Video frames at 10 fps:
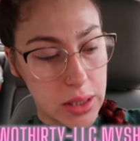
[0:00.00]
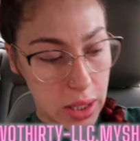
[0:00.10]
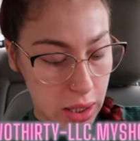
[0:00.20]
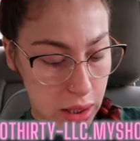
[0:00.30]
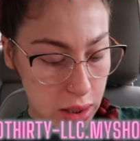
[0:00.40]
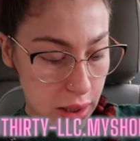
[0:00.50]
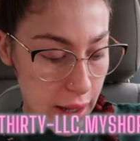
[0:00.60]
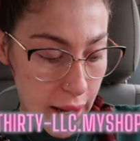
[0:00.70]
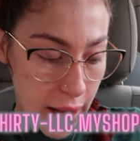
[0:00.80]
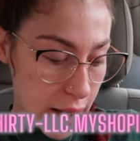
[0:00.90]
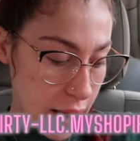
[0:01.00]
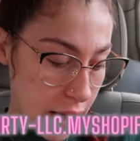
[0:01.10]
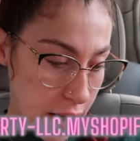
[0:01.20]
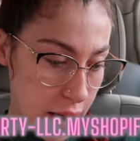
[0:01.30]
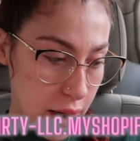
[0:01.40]
Yeah,
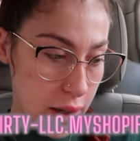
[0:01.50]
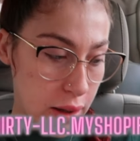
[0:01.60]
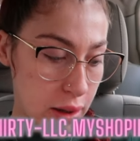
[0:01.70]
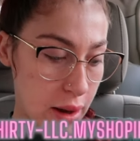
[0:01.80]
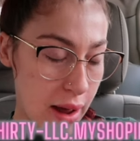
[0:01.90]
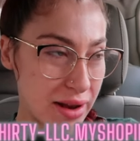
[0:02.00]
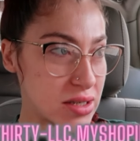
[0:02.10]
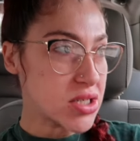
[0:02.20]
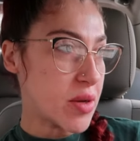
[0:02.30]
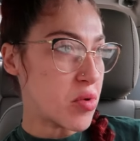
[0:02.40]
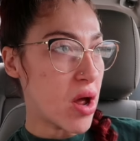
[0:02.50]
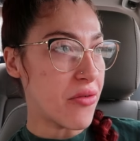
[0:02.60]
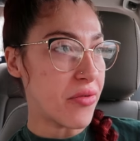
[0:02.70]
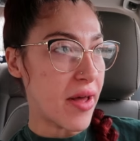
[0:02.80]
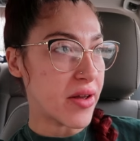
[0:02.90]
and I just shipped
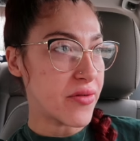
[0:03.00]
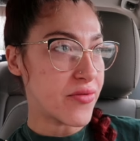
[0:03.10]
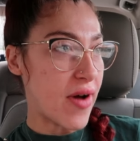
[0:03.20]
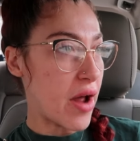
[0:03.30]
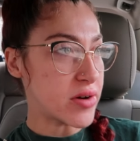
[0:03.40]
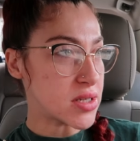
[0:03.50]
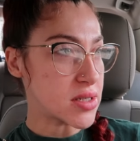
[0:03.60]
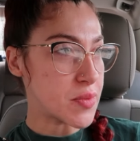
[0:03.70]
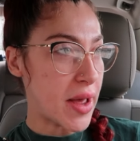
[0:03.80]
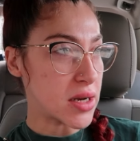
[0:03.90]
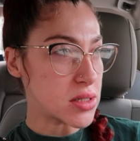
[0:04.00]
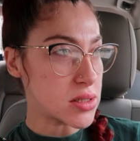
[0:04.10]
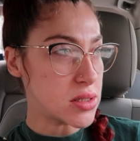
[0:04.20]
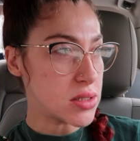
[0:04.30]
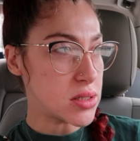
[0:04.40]
off like five or six packages.